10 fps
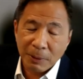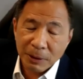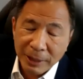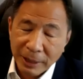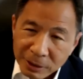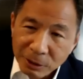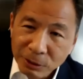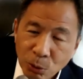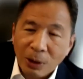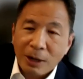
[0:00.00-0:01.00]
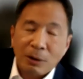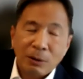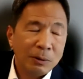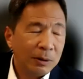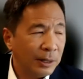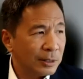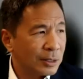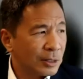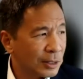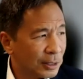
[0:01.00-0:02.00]
about technical know-how
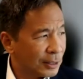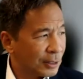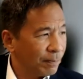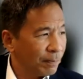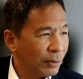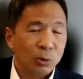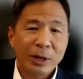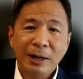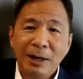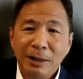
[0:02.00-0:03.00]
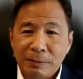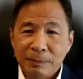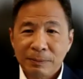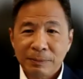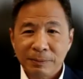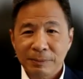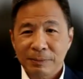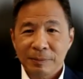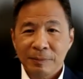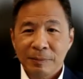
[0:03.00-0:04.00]
is you can learn.
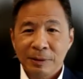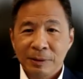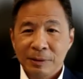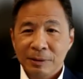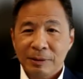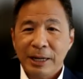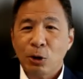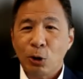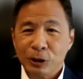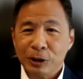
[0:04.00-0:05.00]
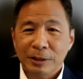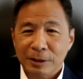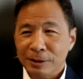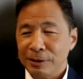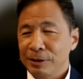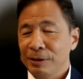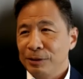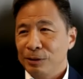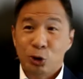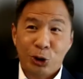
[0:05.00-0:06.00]
Take courses,
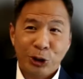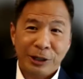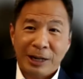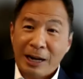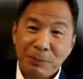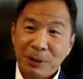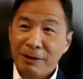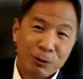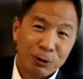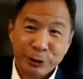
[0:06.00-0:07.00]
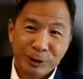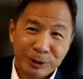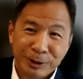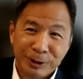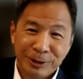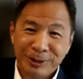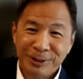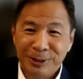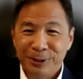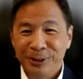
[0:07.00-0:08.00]
join IBF courses, you
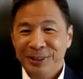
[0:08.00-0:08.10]
know,